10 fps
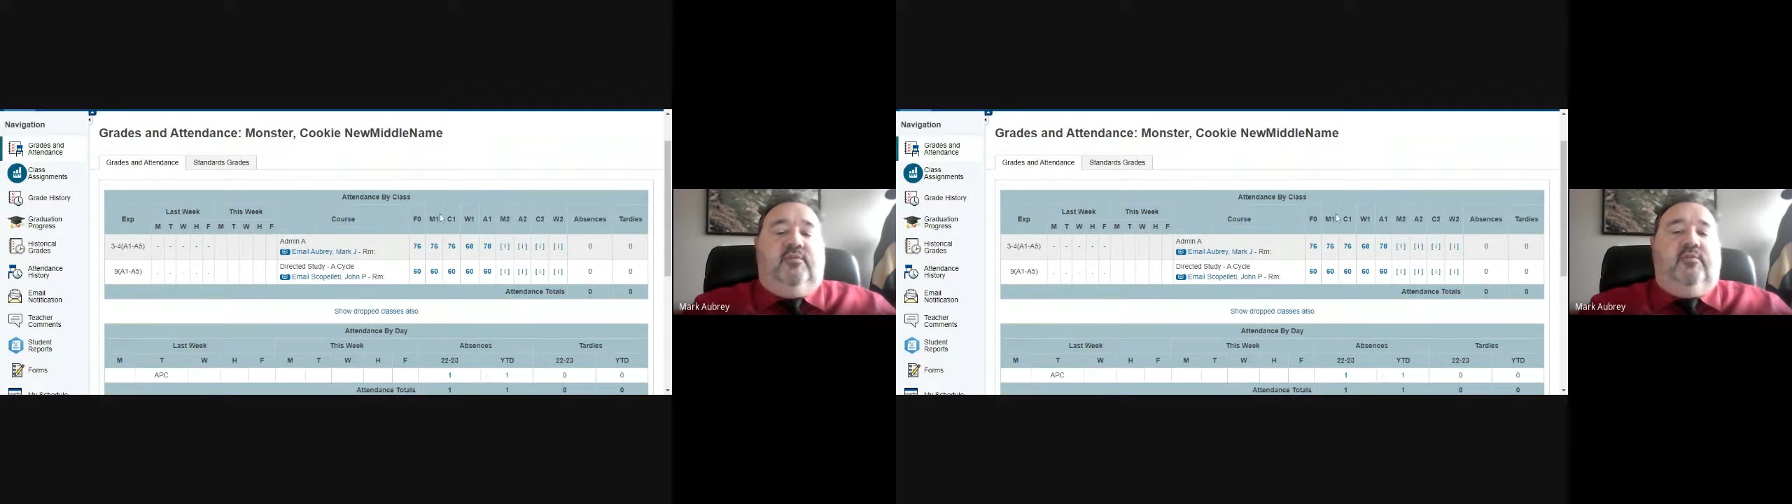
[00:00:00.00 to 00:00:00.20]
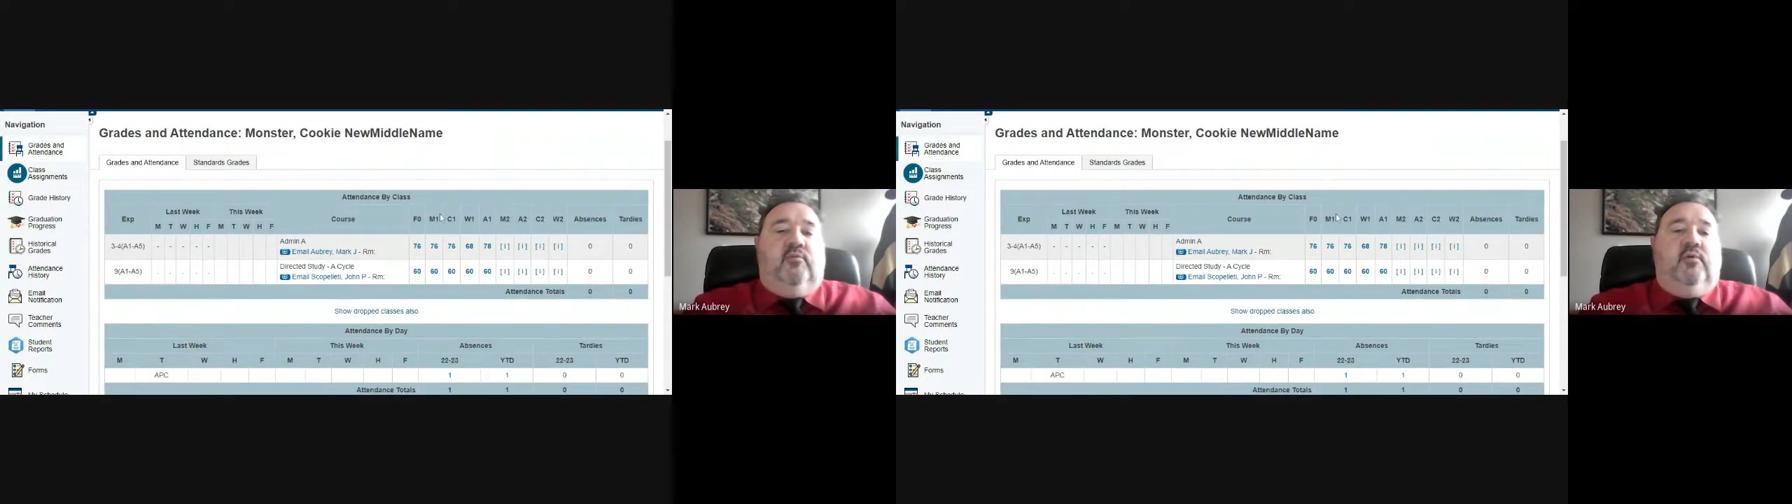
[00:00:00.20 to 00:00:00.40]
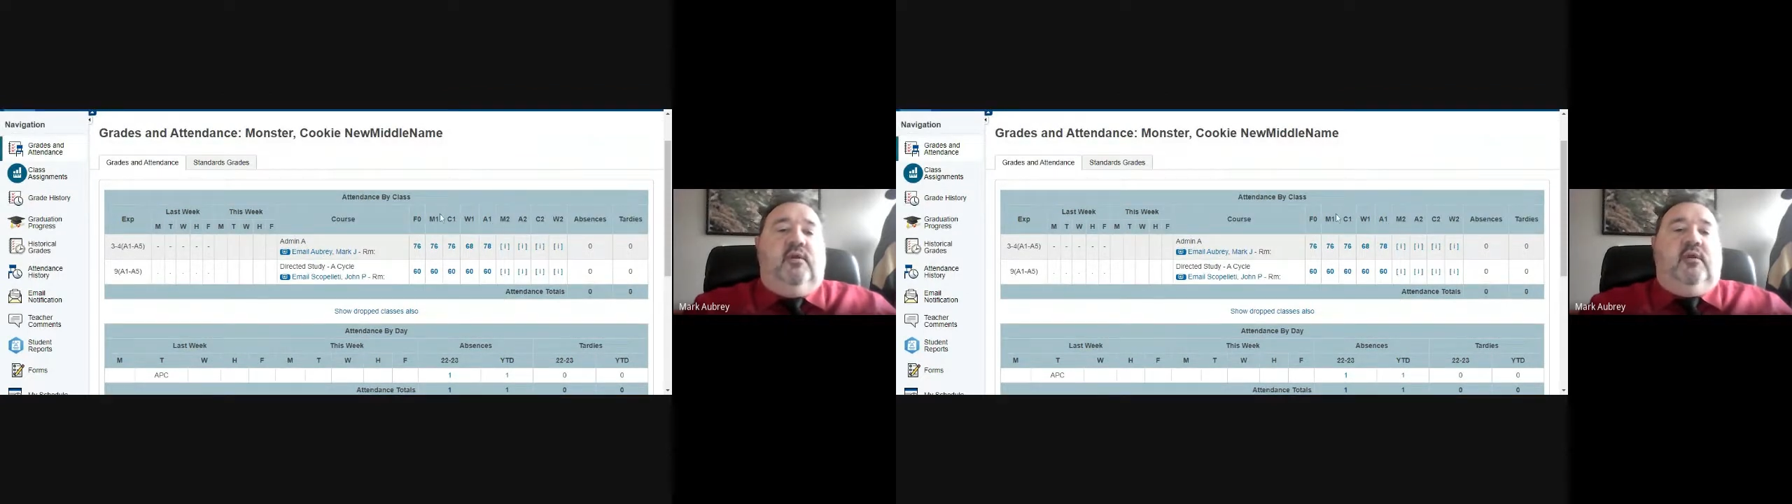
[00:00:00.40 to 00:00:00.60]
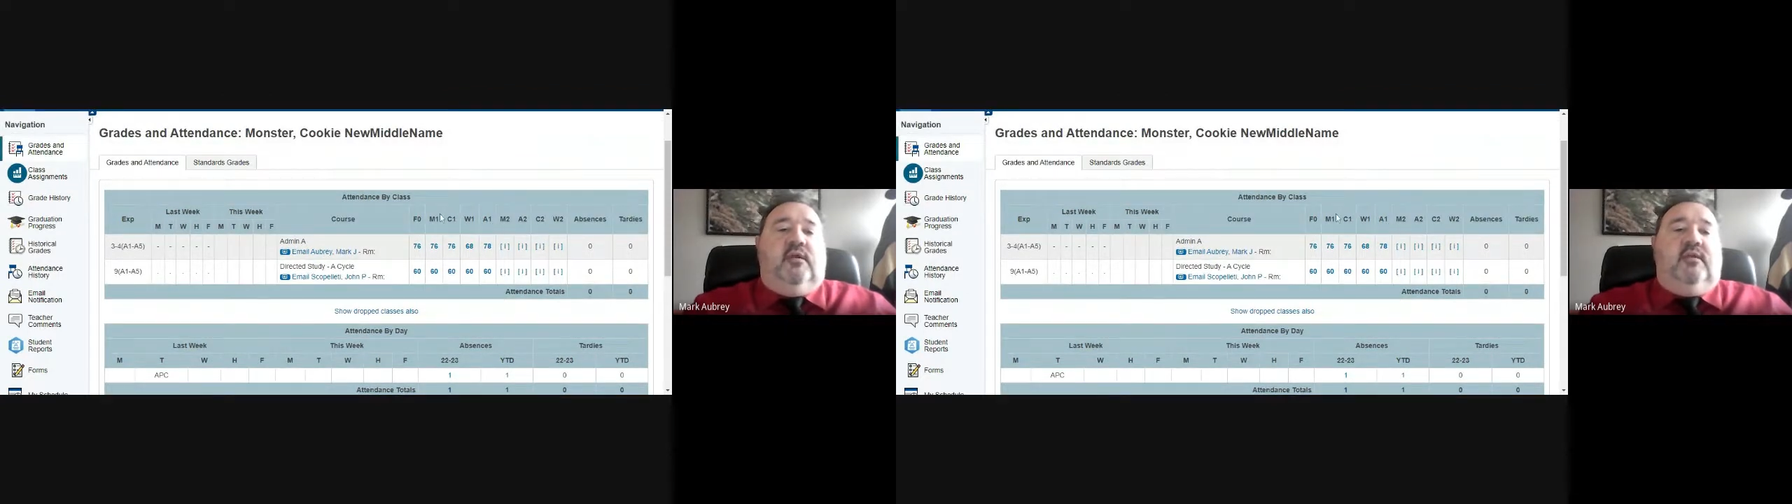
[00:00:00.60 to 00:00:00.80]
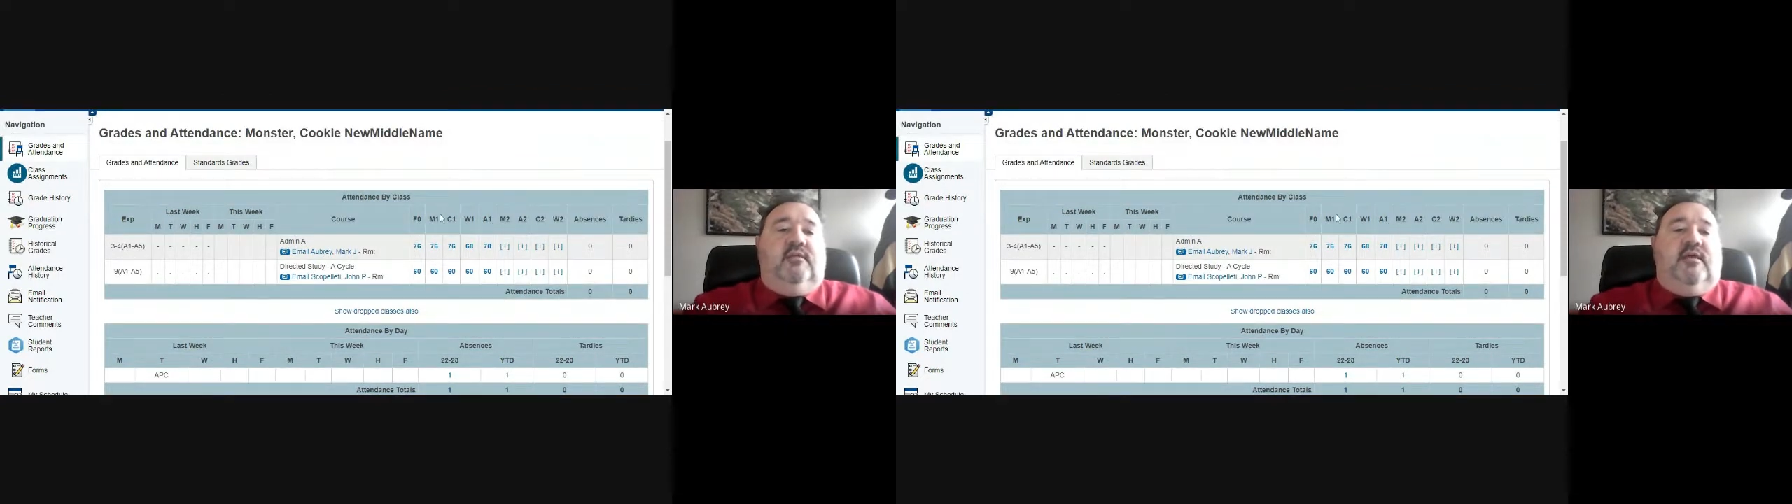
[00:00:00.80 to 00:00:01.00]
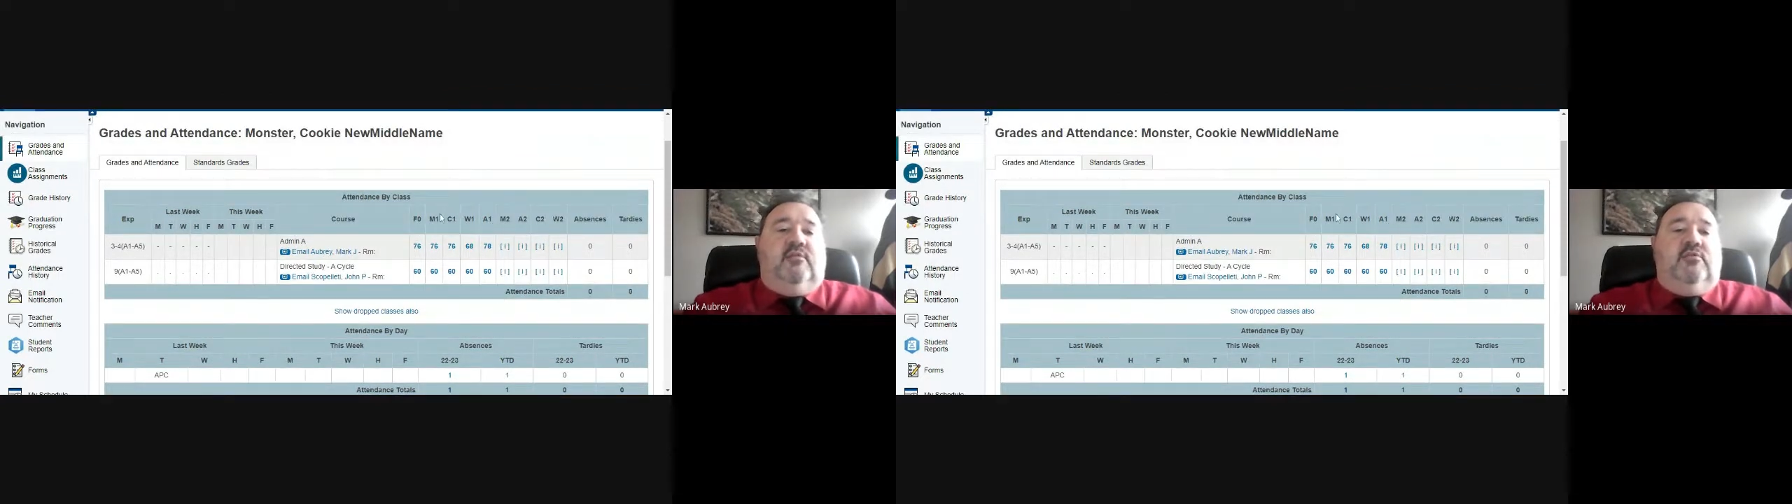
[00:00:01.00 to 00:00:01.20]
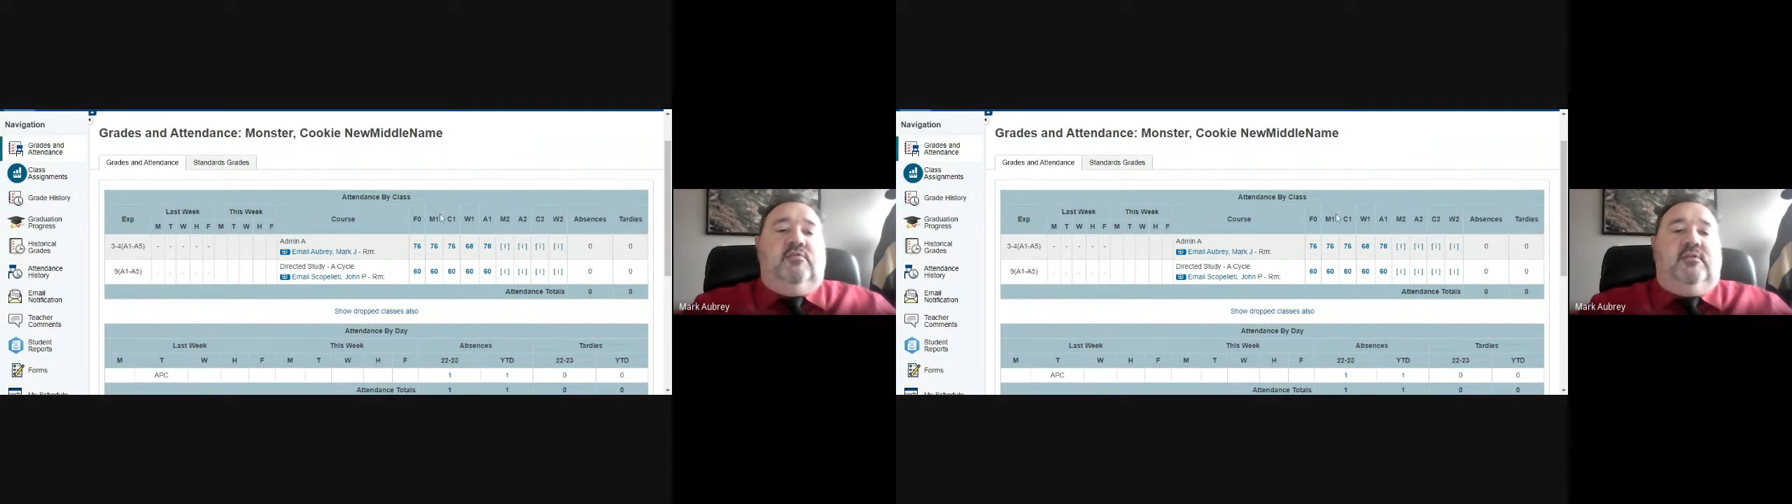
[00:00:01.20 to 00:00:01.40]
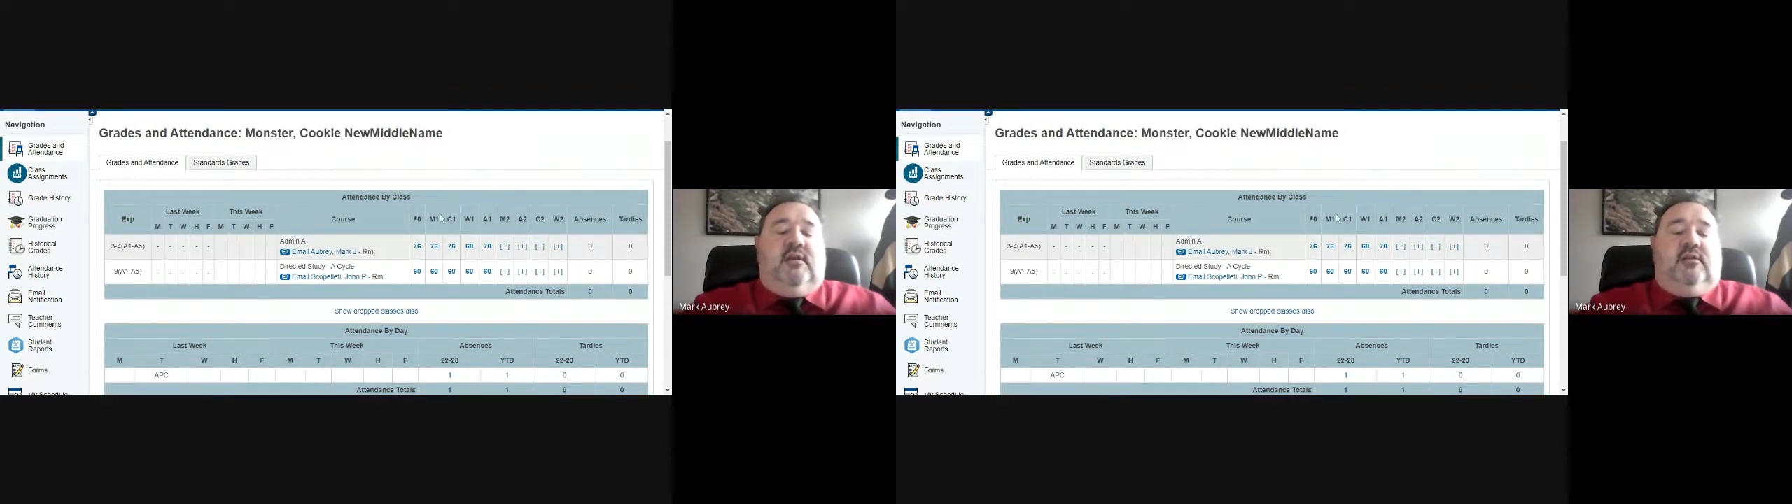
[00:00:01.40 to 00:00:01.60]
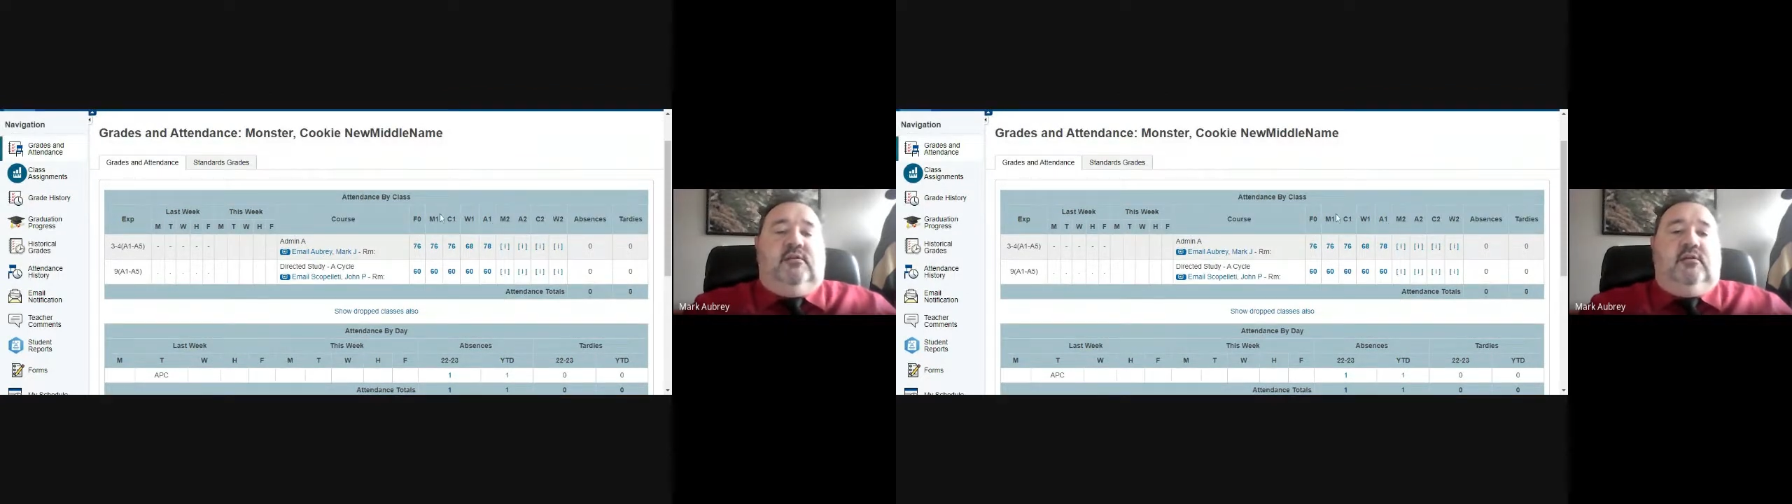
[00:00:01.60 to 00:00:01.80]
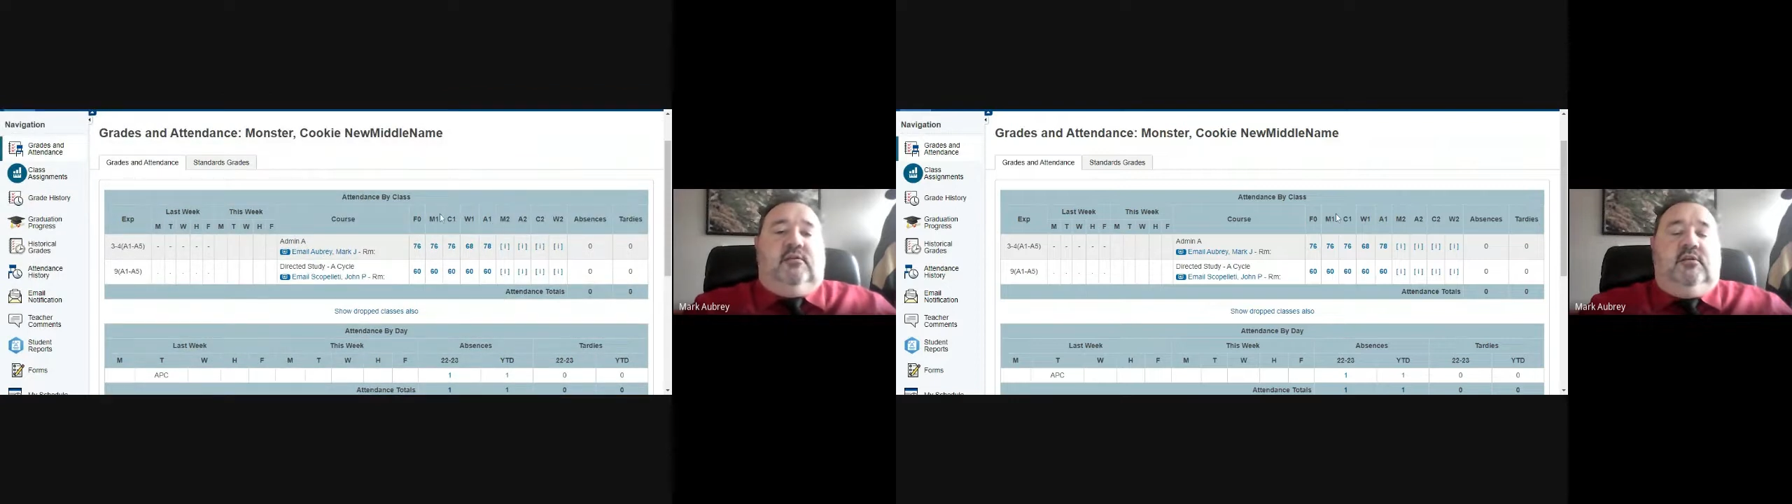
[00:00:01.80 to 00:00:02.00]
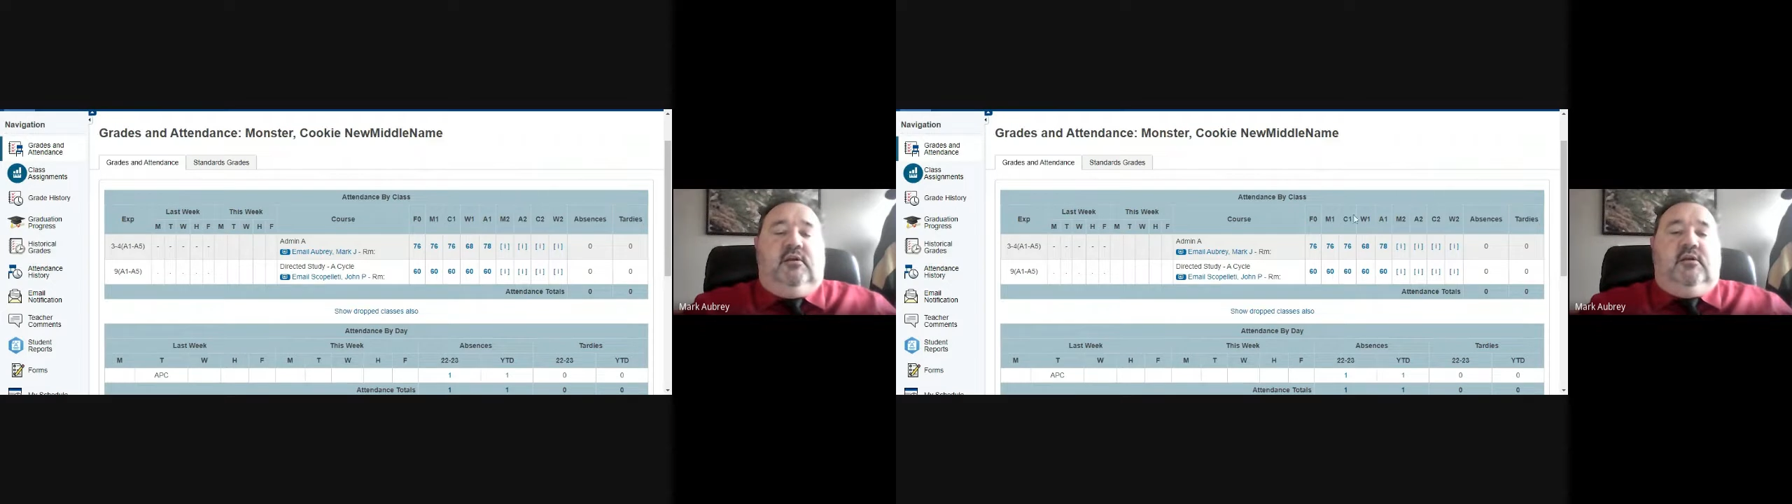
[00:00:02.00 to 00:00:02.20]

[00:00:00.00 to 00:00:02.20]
So in South Shore Technical,